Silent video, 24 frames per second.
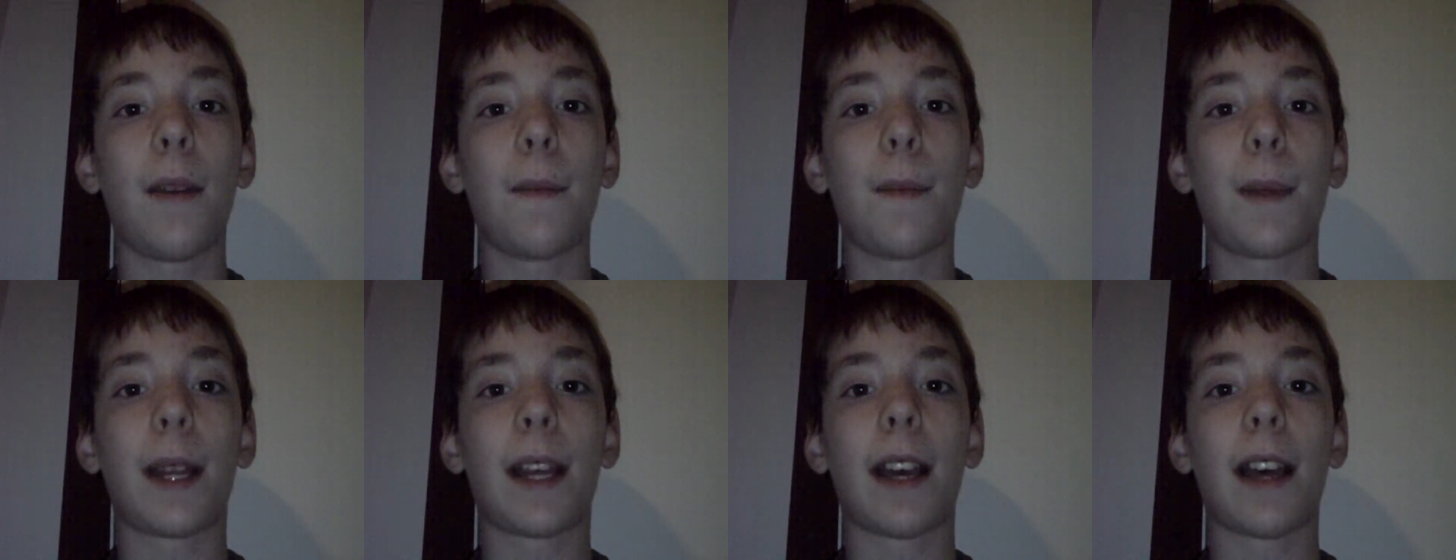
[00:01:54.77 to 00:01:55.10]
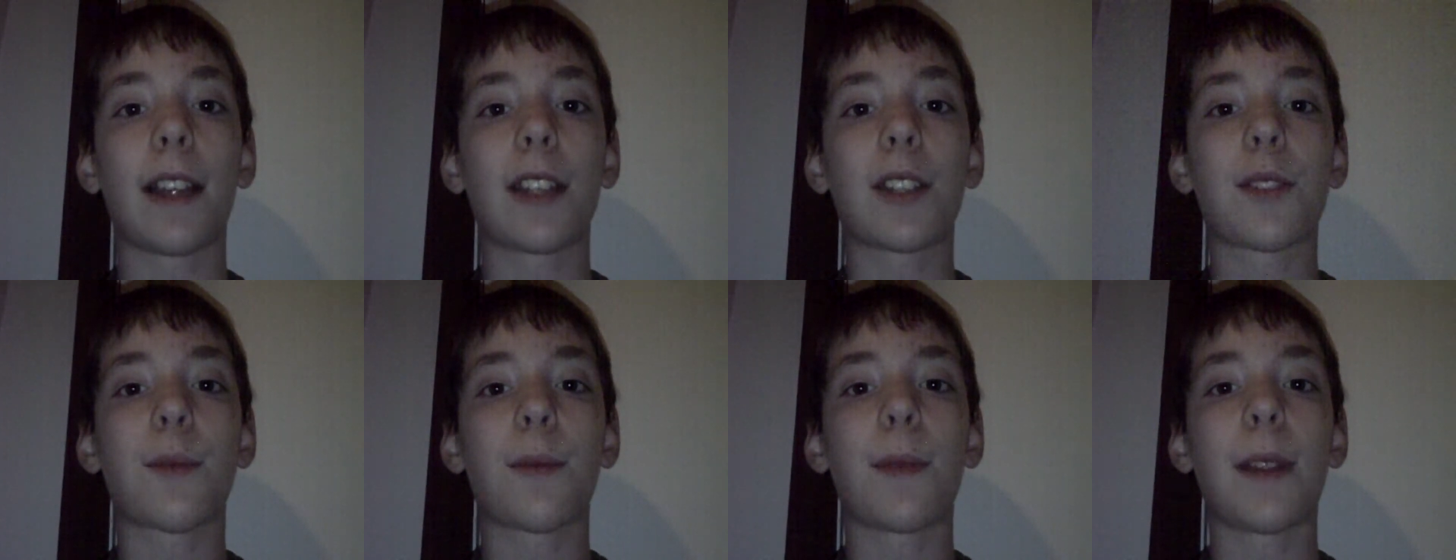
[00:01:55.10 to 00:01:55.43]

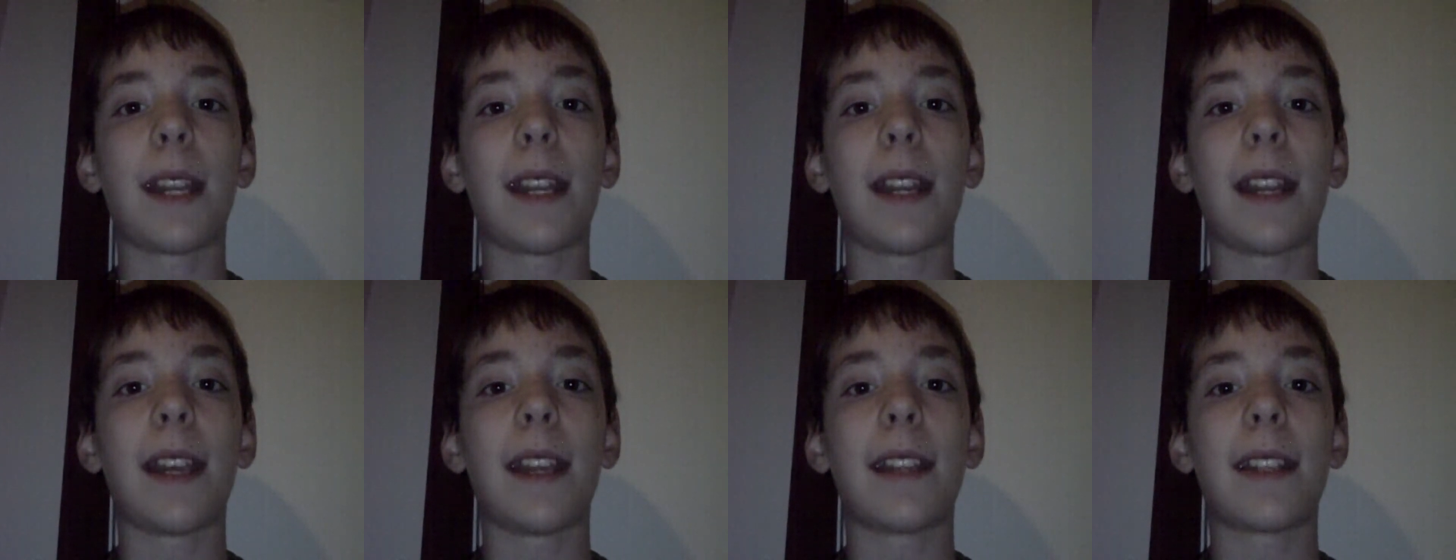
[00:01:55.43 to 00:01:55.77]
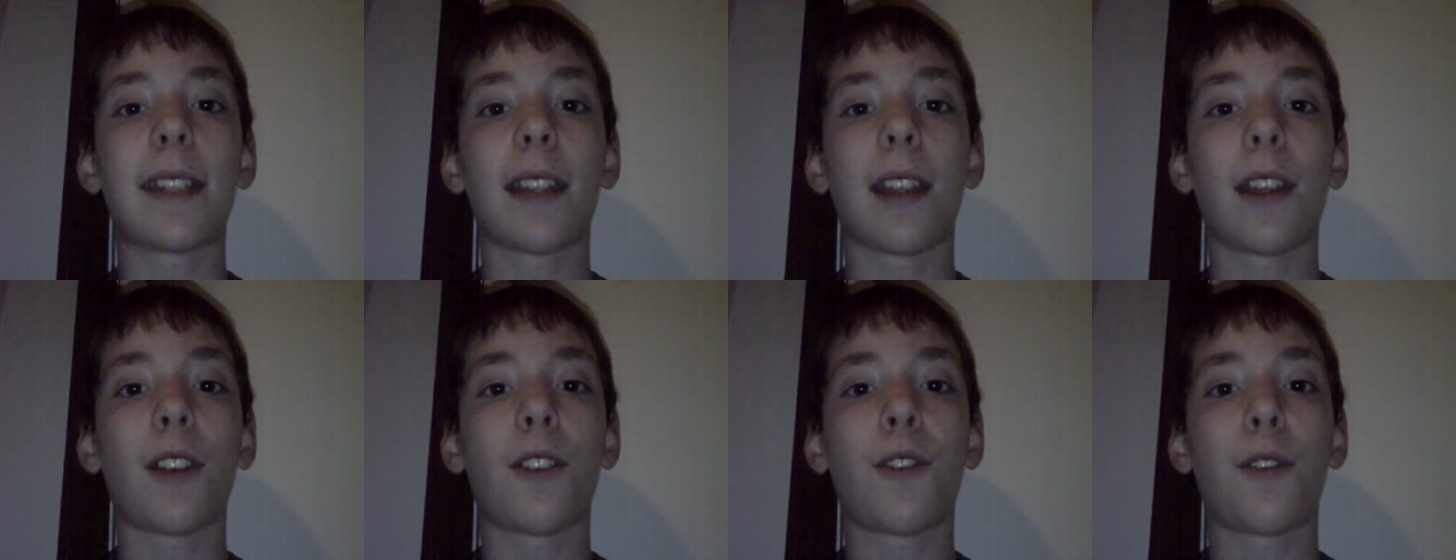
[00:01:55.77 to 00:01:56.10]
because we needed
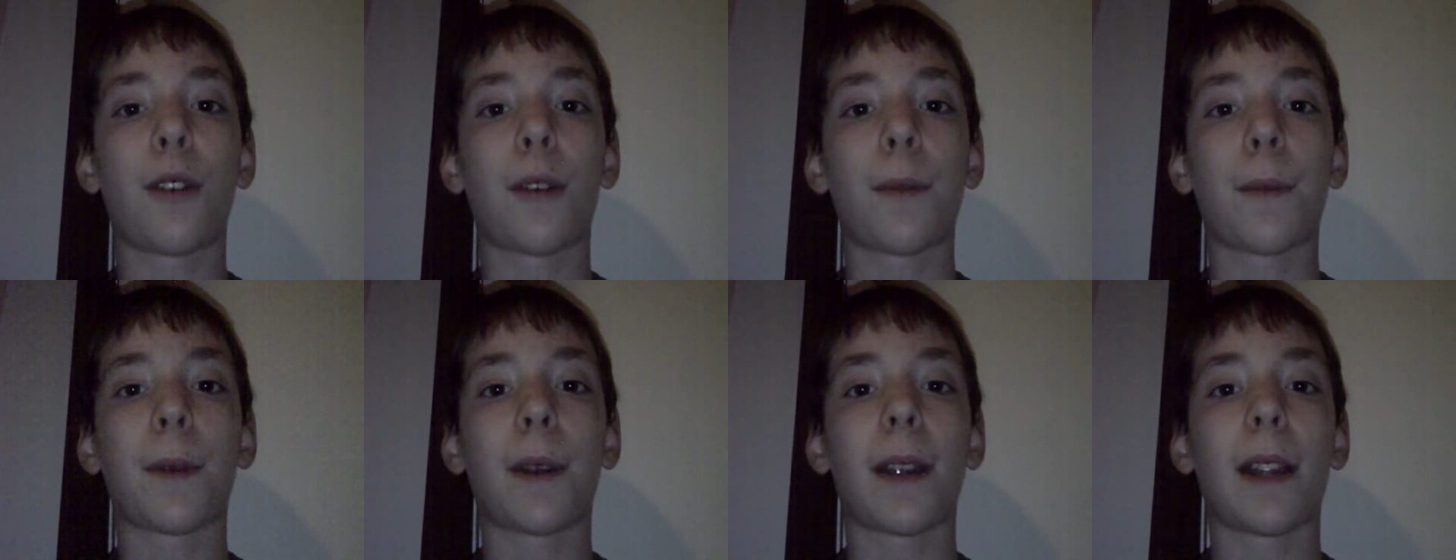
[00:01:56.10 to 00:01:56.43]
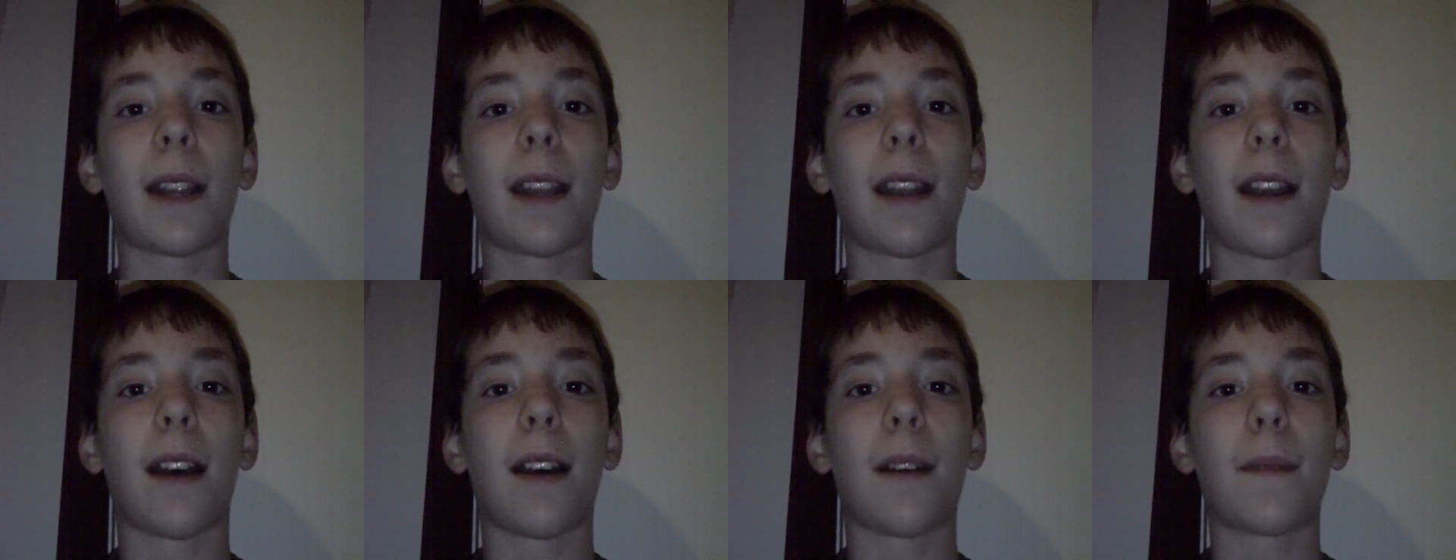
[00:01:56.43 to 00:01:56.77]
to
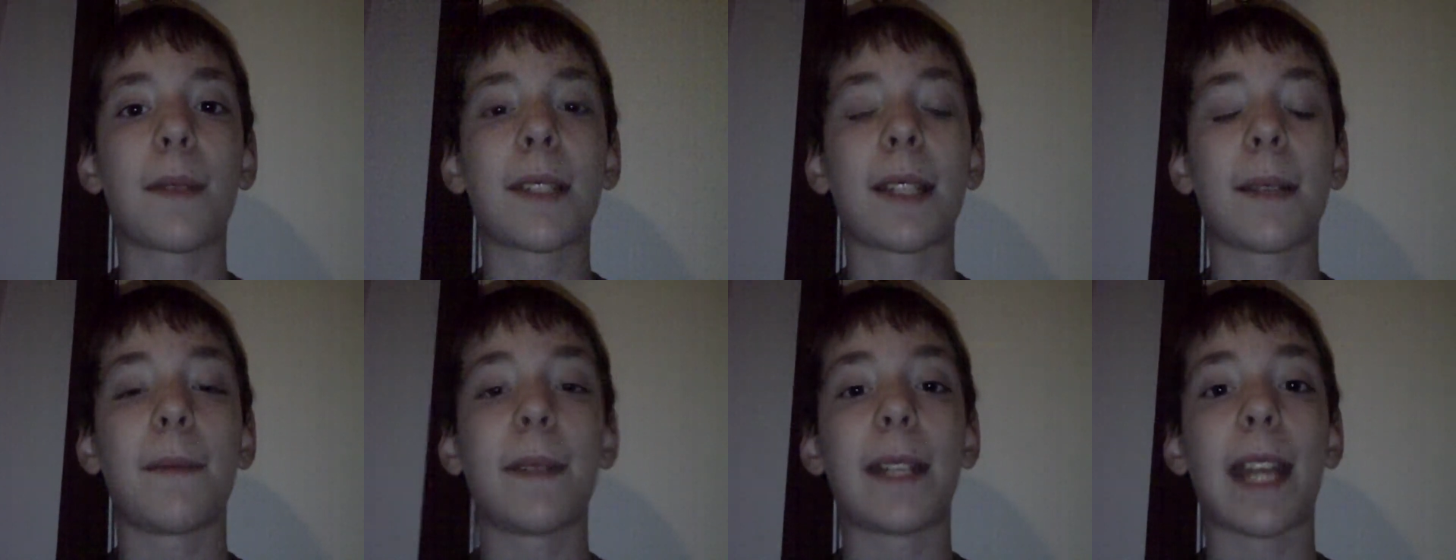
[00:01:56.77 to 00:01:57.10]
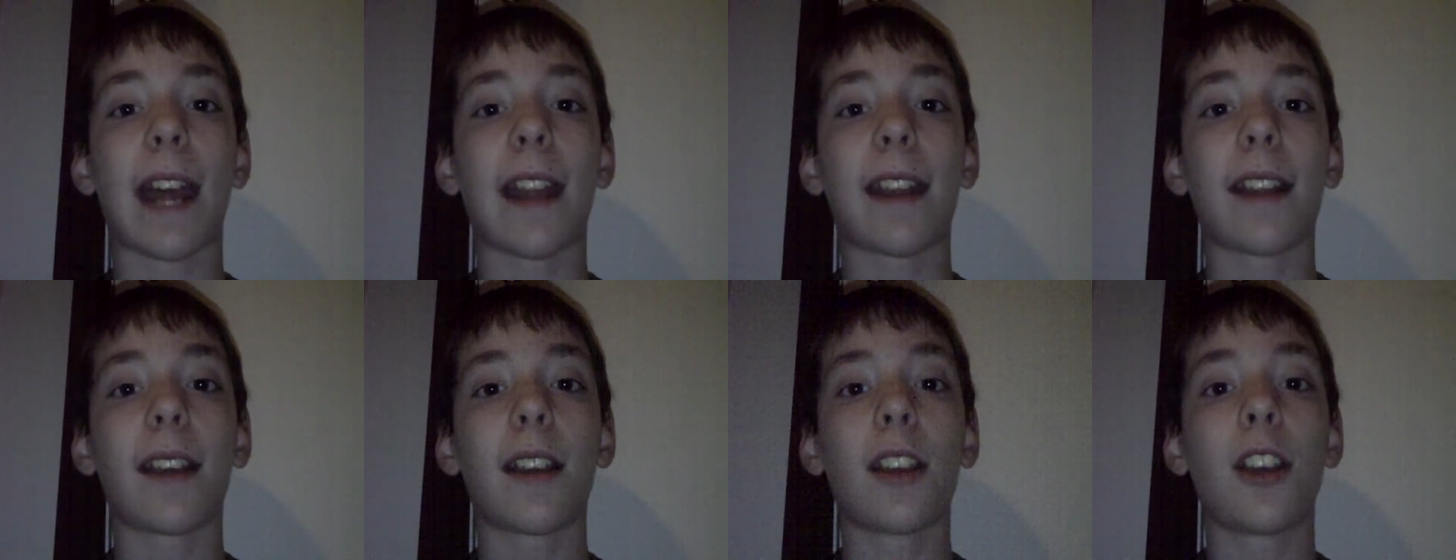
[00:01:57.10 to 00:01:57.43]
incorporate some
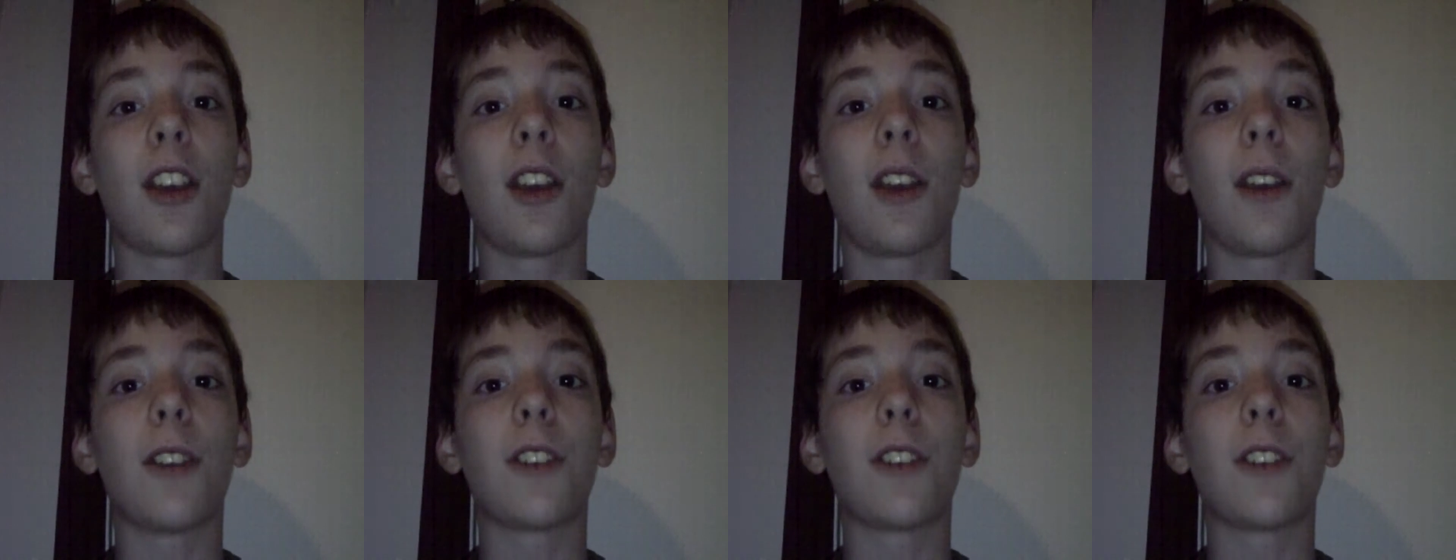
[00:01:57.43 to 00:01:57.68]
data